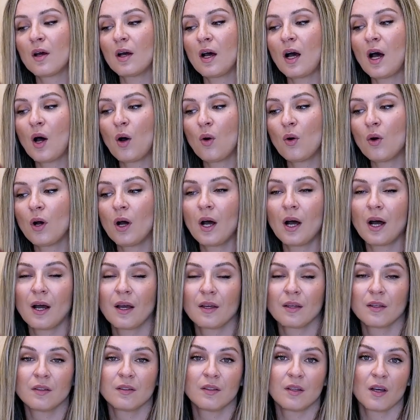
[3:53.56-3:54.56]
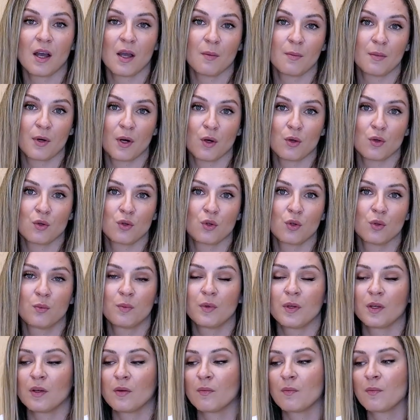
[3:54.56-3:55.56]
how high the eyebrow should
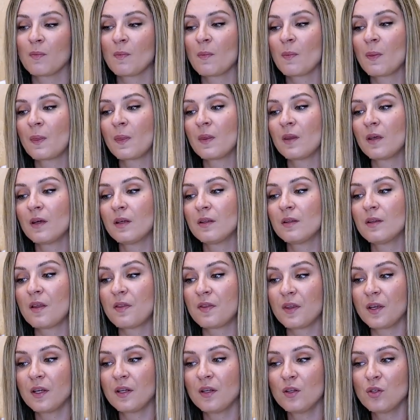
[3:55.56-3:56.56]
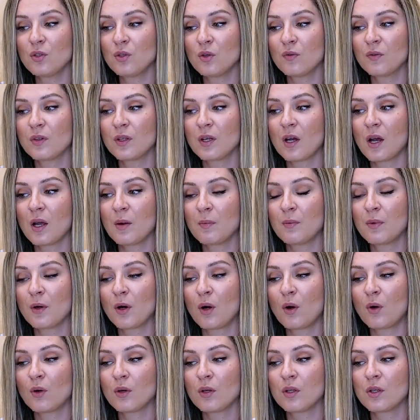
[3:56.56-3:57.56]
be. The thickness of the
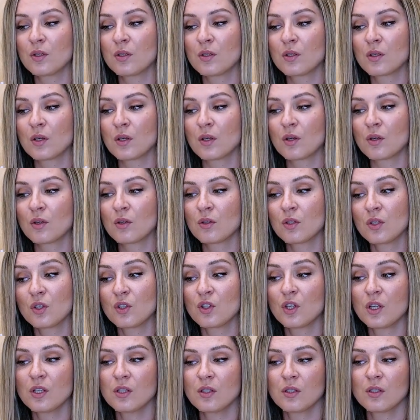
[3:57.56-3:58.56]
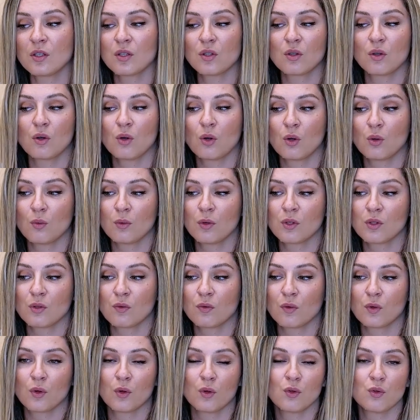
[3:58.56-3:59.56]
eyebrow is suggested always,
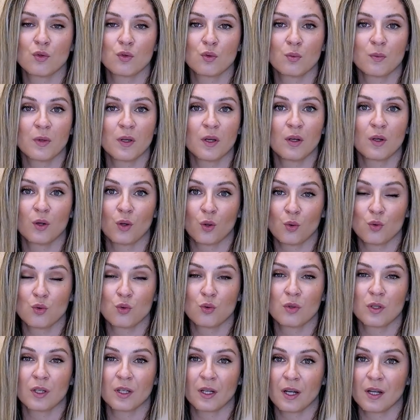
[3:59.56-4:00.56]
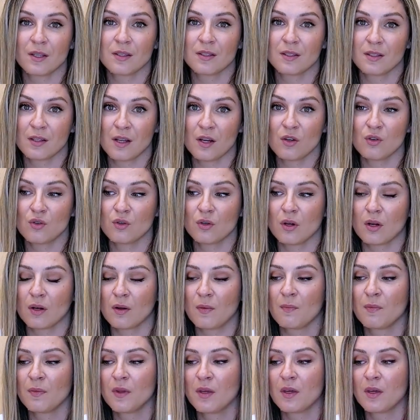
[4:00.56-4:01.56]
of course, to be close to the client's natural